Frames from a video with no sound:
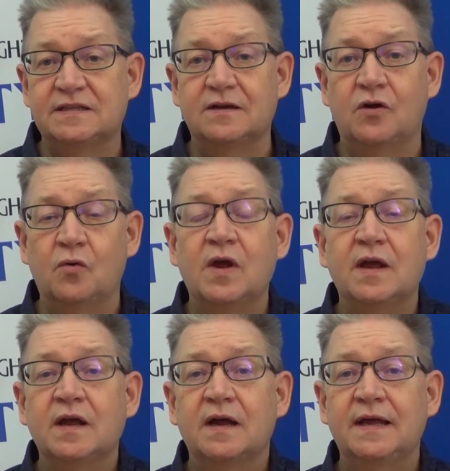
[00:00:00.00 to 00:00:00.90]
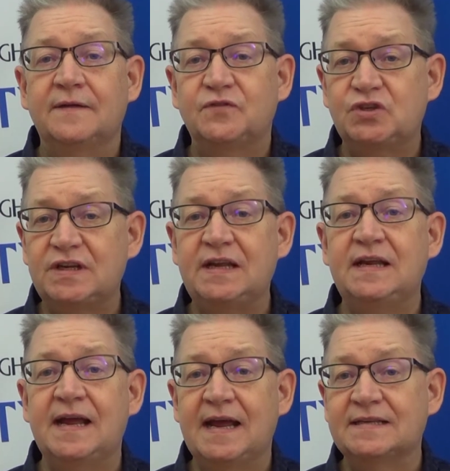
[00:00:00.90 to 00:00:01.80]
So if
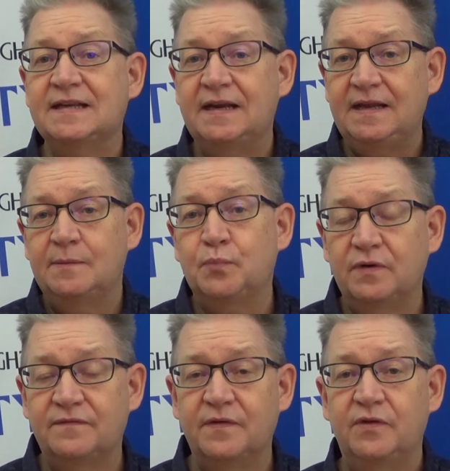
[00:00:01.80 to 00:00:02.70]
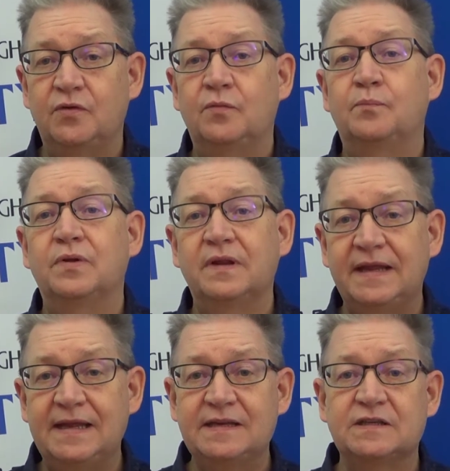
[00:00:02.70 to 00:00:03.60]
she has any input for you,
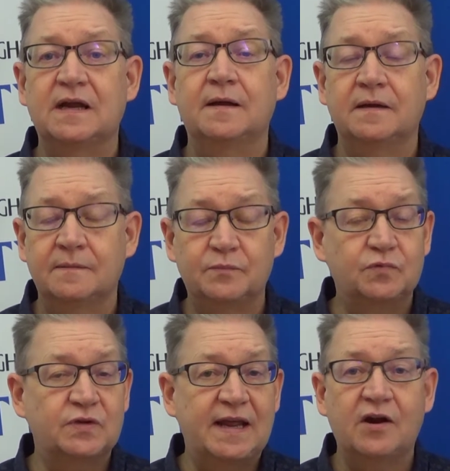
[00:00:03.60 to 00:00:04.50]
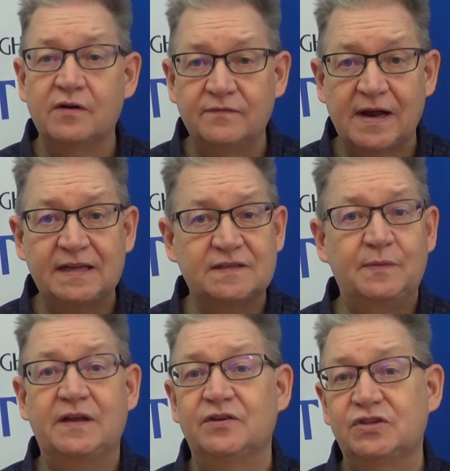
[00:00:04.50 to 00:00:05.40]
please uh, take her advice
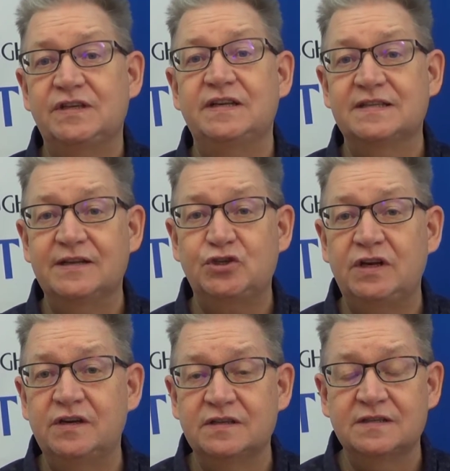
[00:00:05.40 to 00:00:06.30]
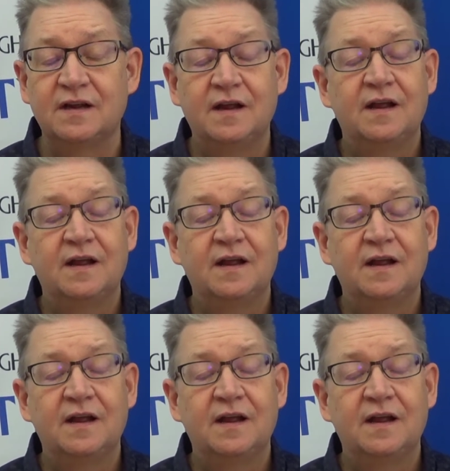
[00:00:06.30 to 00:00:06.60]
because she is the genius.